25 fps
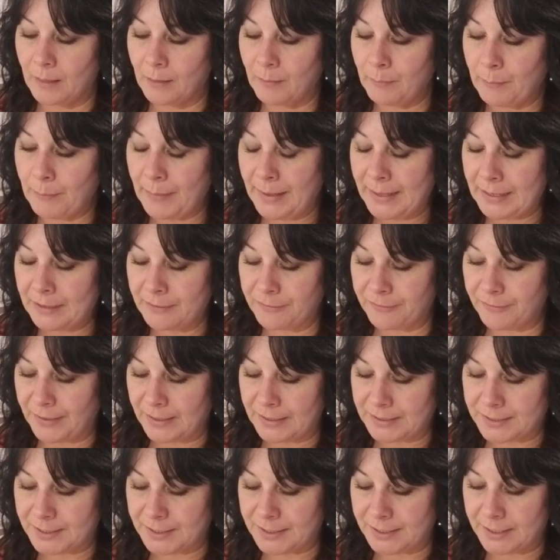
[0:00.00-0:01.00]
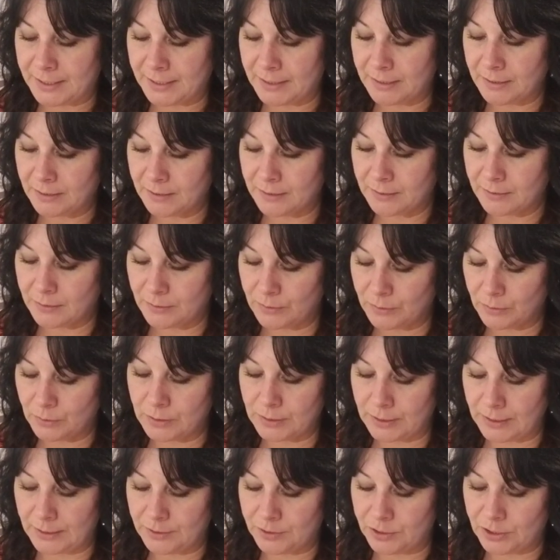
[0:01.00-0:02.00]
Manifest it. Hold
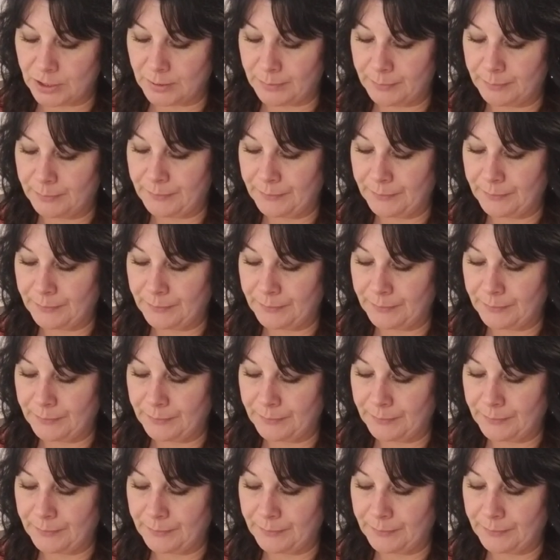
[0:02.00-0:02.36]
on, Jim.